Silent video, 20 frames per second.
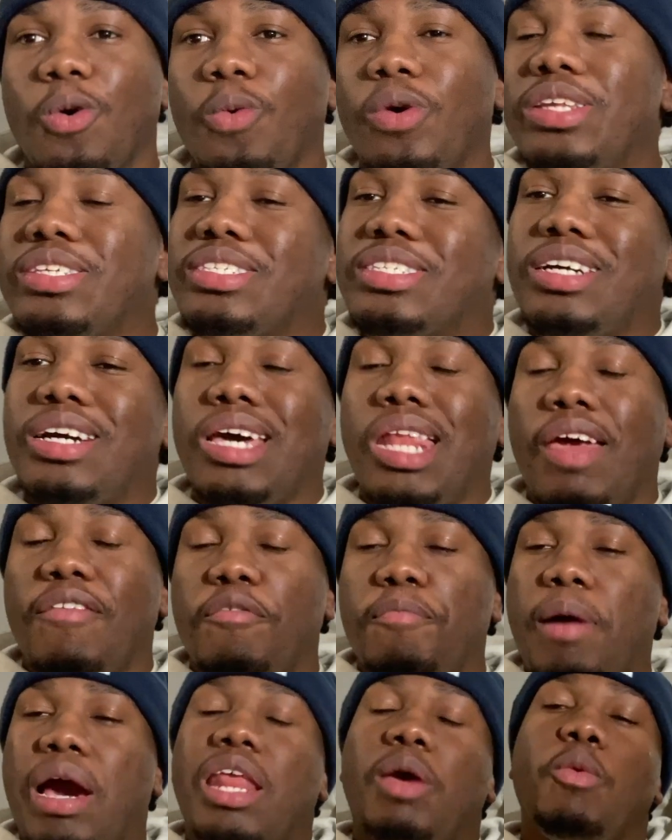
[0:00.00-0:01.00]
What is good,
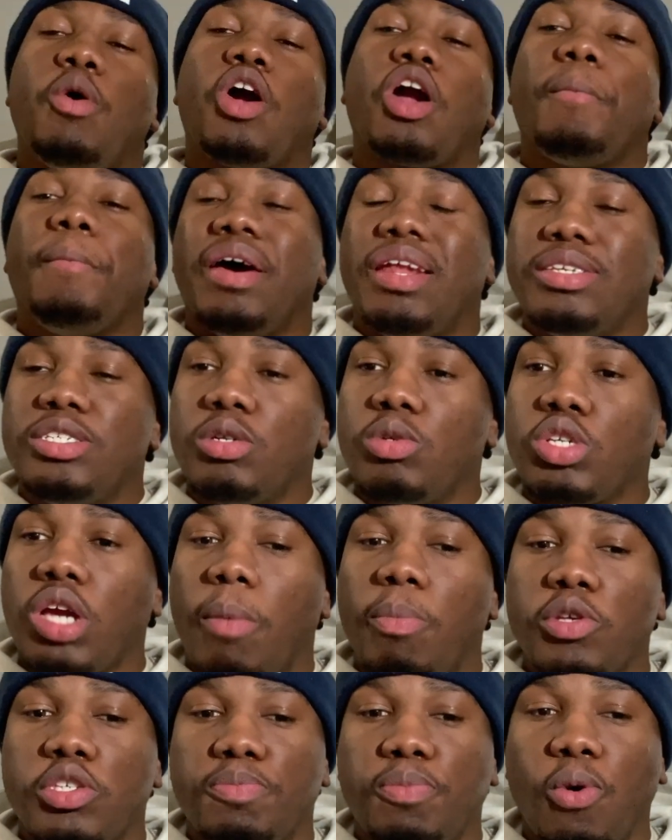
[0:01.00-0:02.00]
everybody? Welcome back to Joint
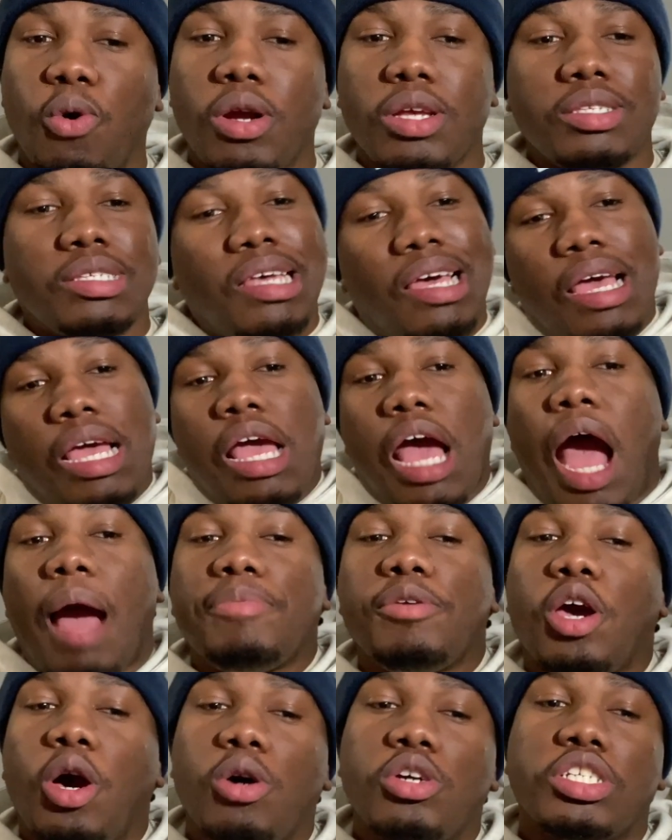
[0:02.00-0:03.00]
Dropper Sports.
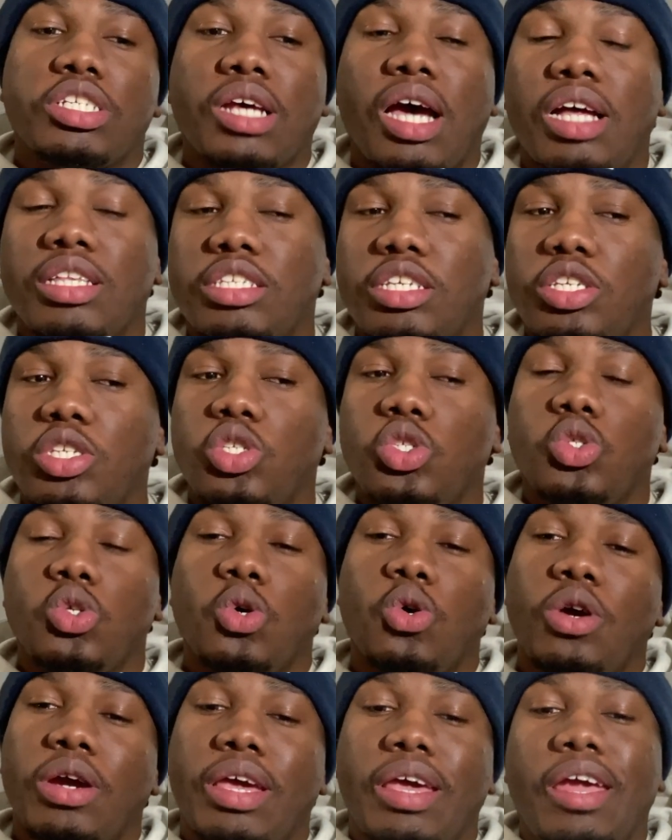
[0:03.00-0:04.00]
I'm your host, Sean T.
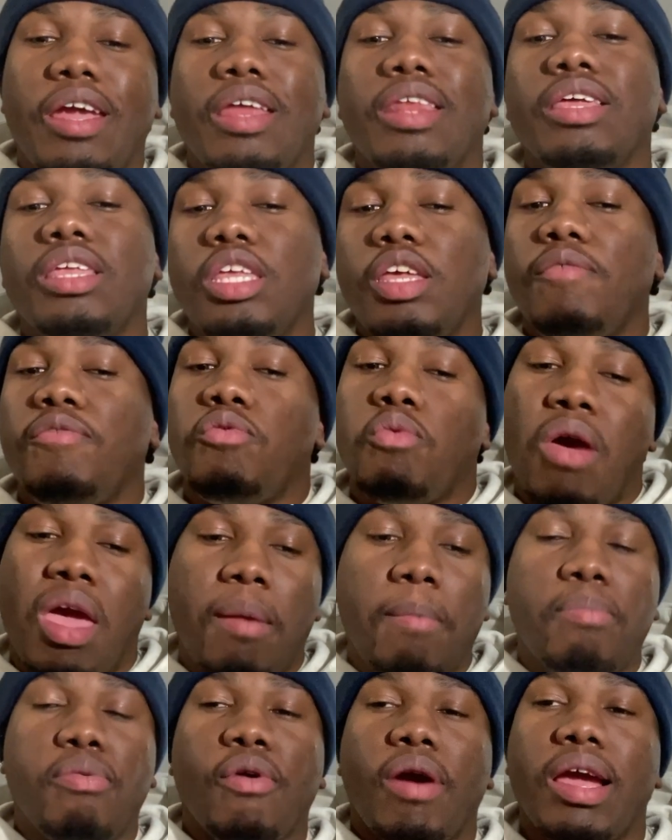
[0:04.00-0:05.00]
Stewart, here to give you
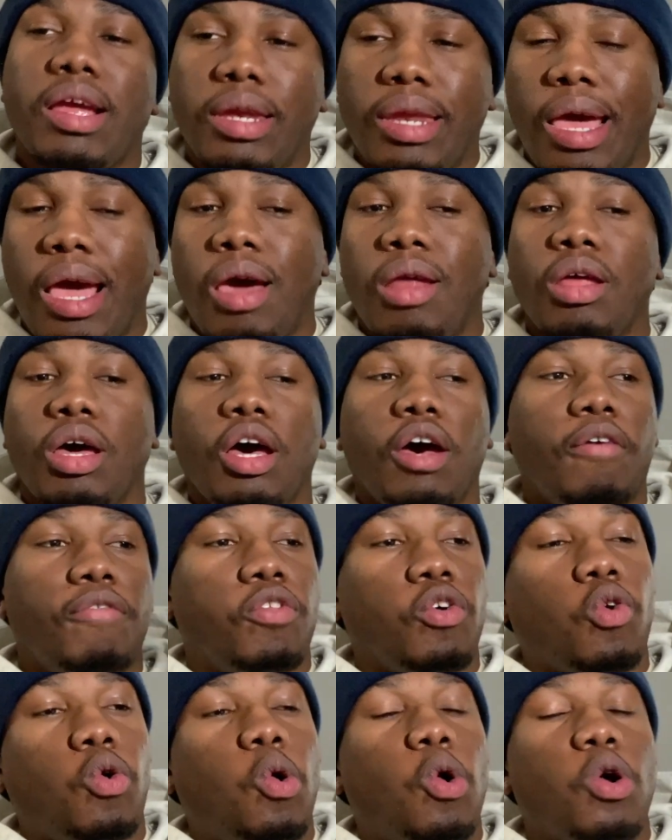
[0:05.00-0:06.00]
a breakdown
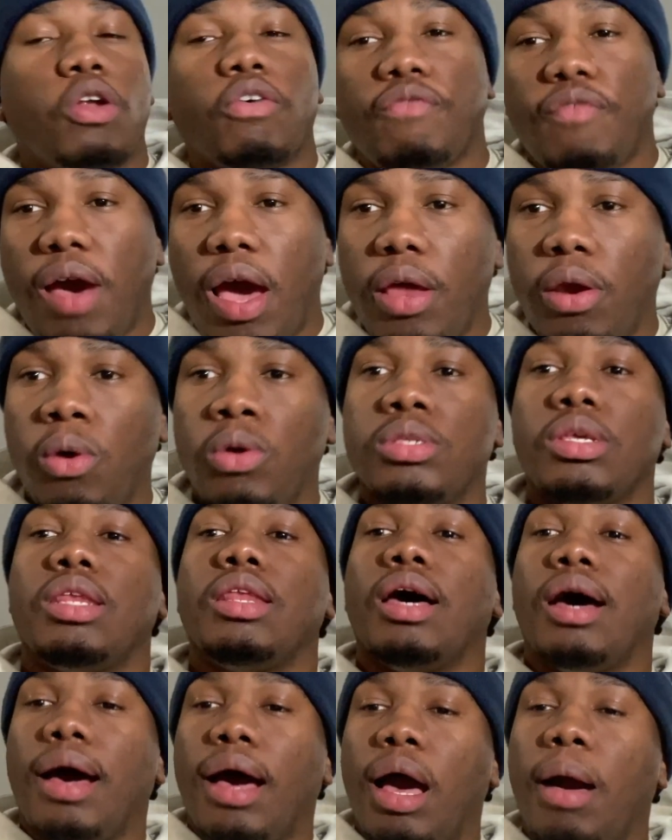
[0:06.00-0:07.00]
of the quarterfinals
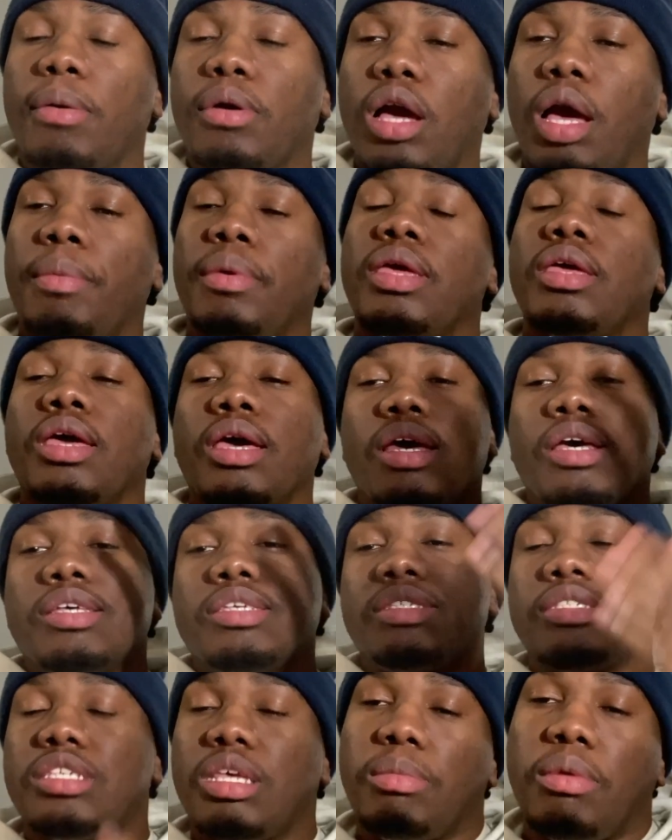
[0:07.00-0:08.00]
and the upcoming
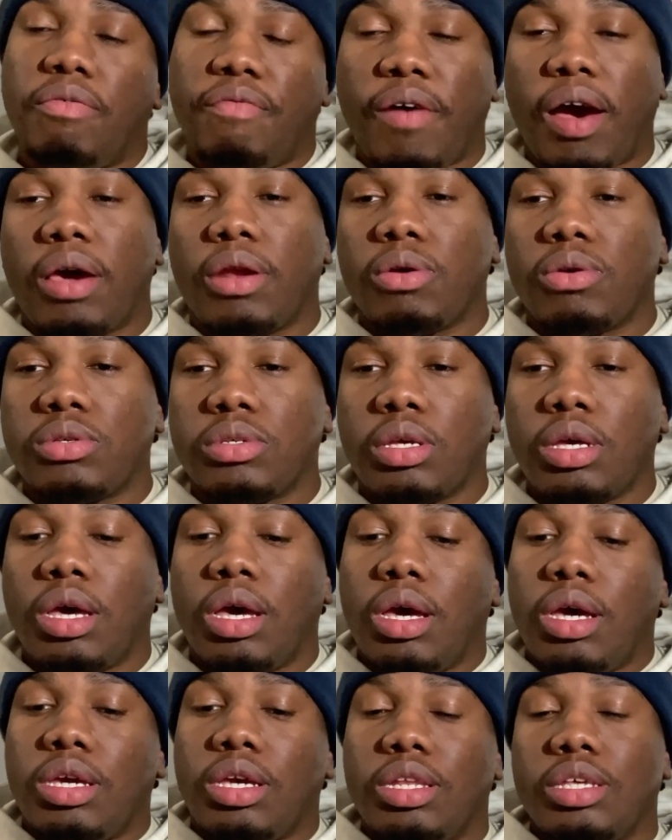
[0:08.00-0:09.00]
semifinals.
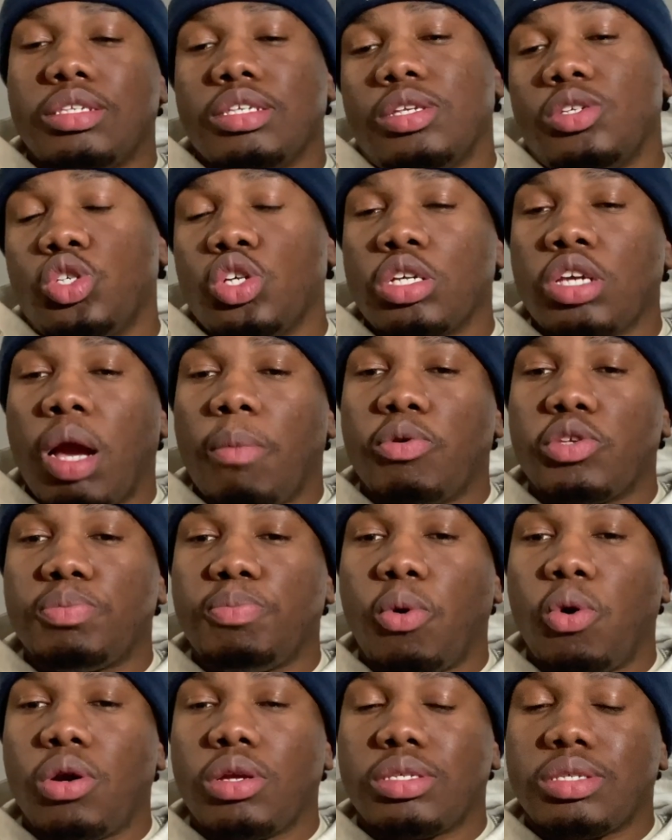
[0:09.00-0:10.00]
You listen to Joint Dropper
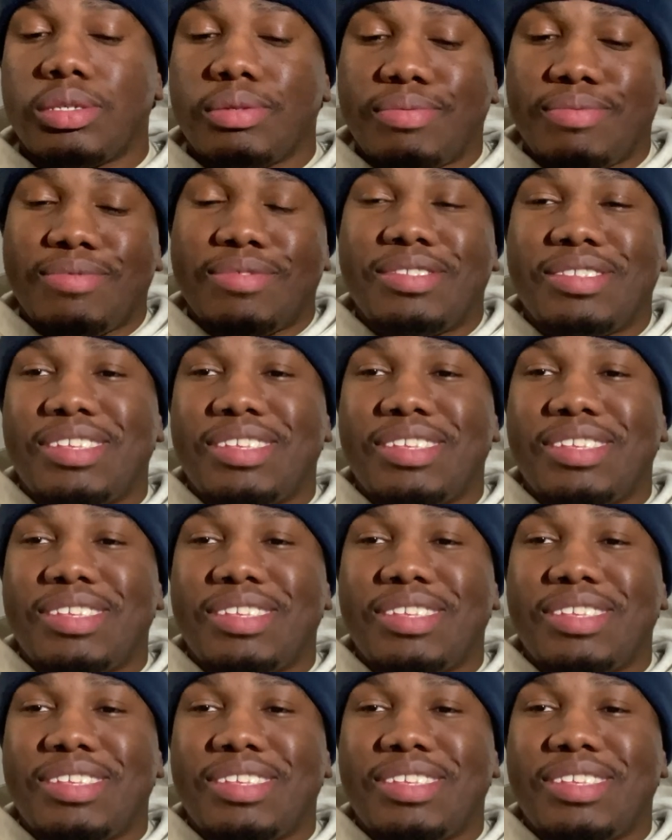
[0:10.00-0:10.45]
Sports.